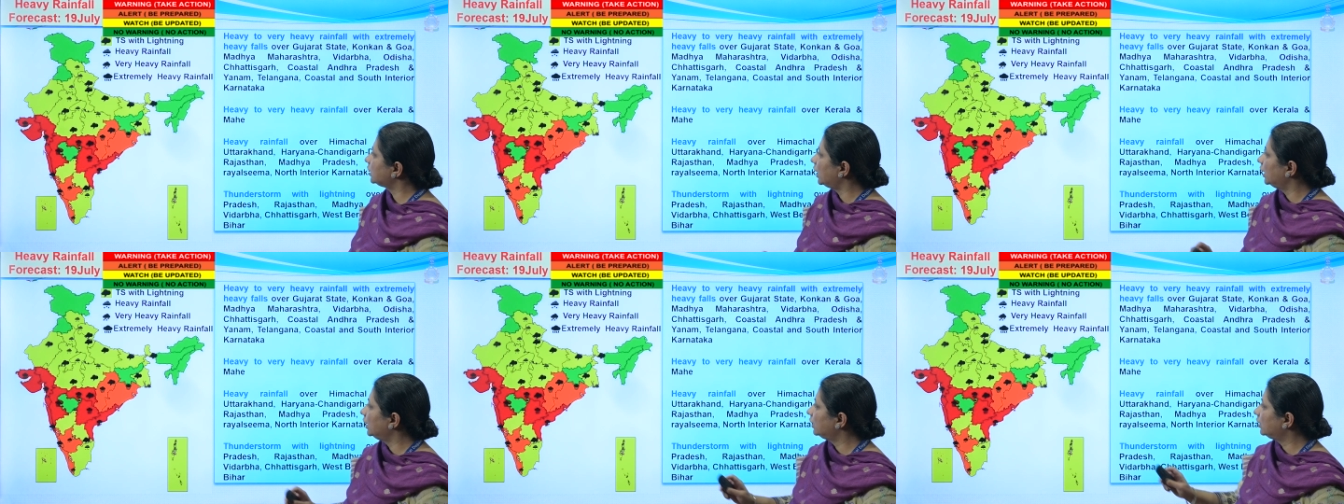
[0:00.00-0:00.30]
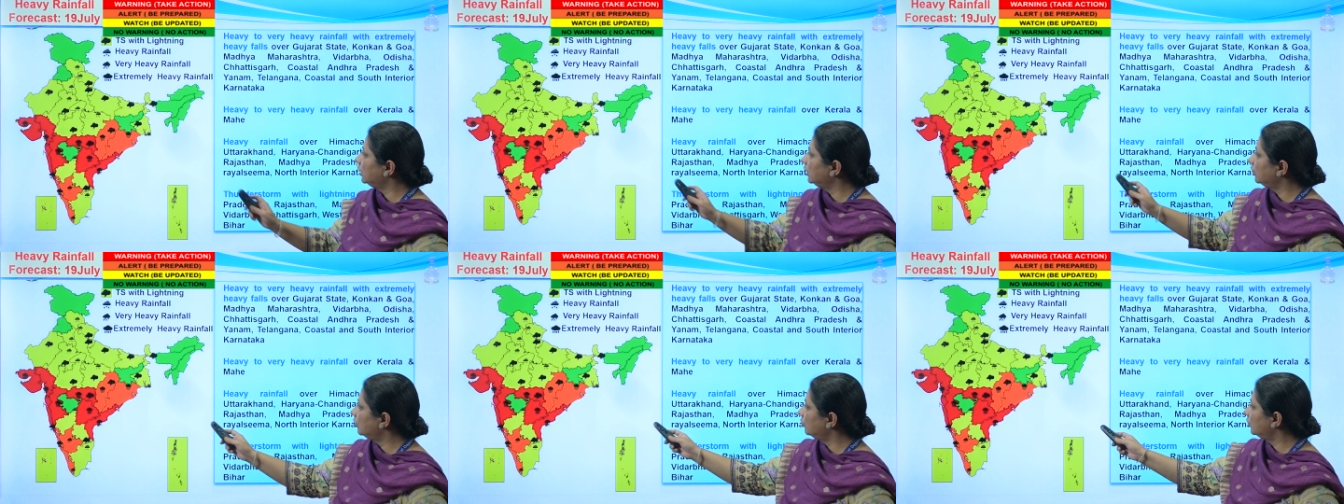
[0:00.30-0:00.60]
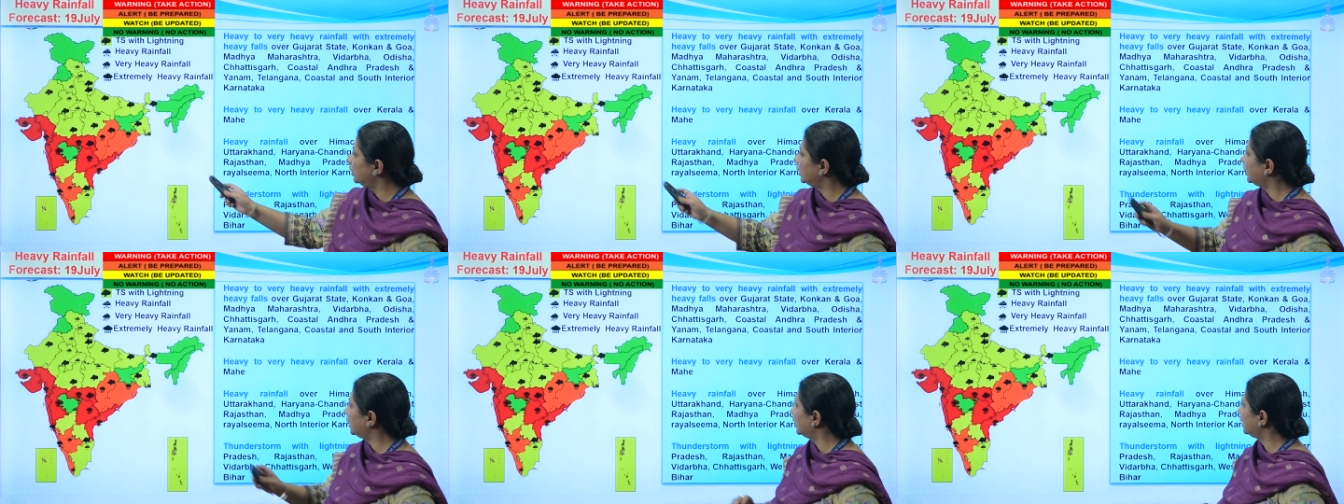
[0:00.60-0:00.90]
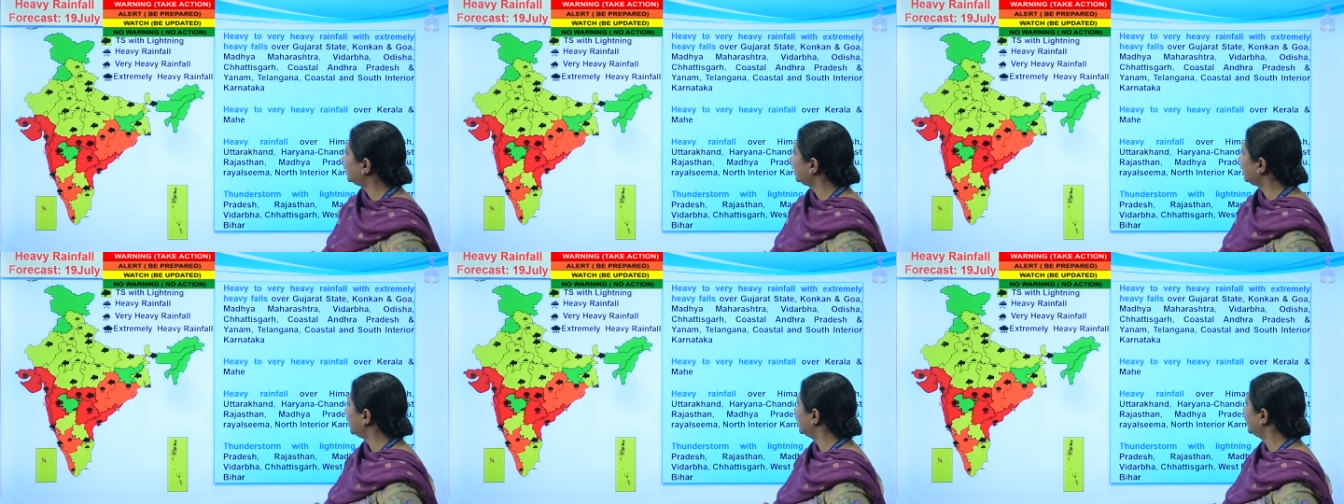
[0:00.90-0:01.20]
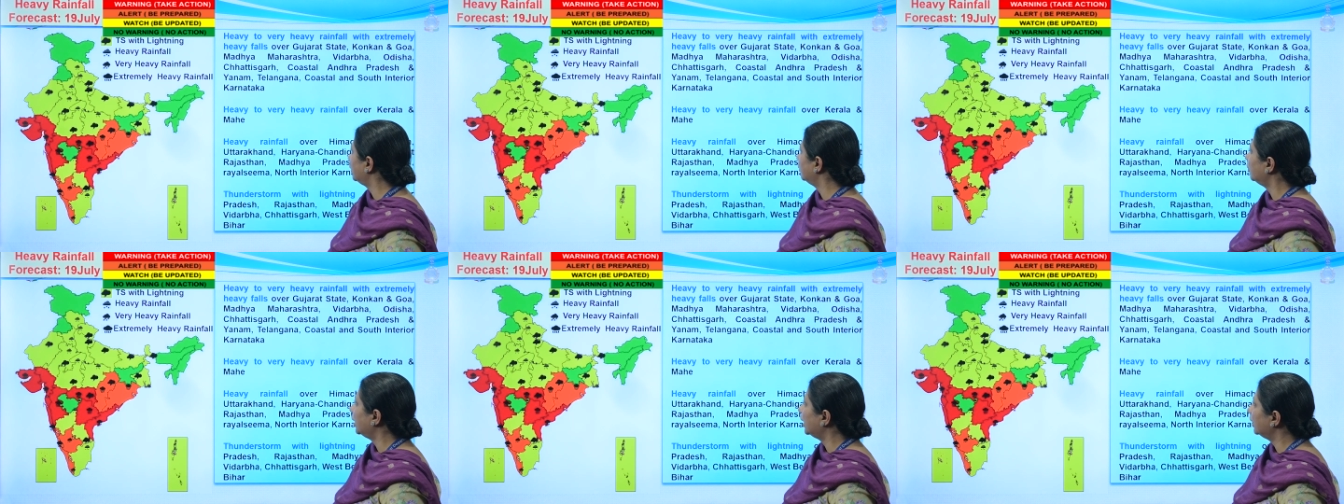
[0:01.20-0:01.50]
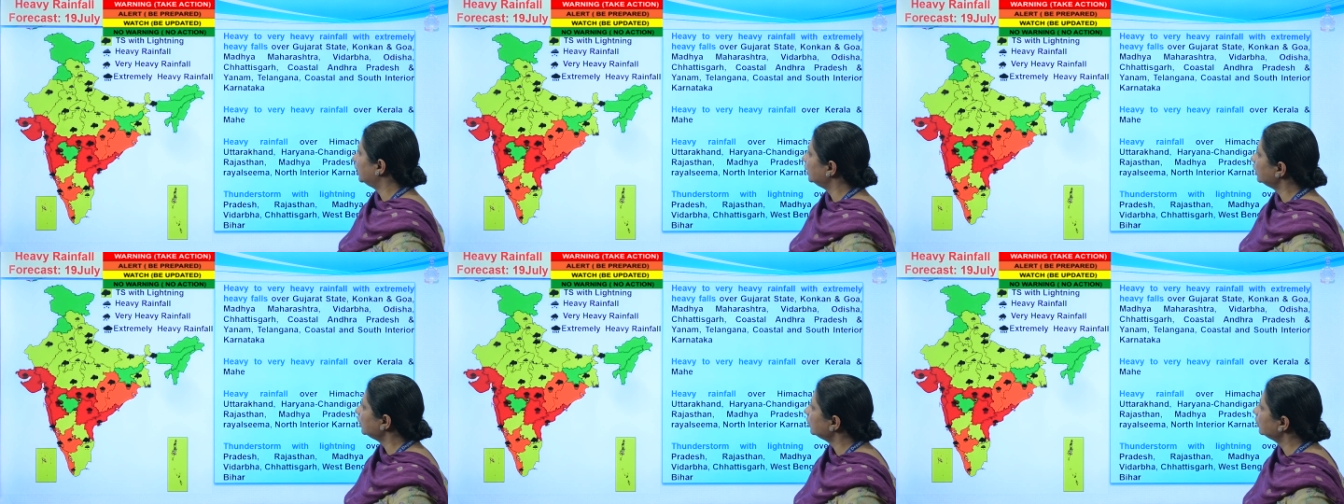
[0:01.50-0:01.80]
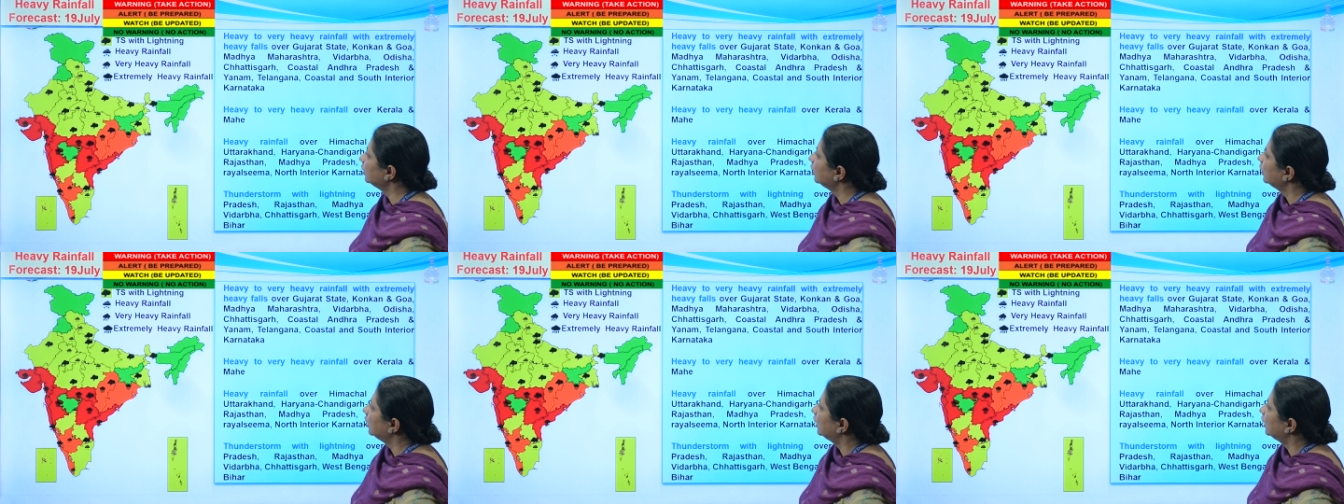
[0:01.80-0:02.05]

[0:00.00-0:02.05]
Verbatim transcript: likely over Kerala and Mahe,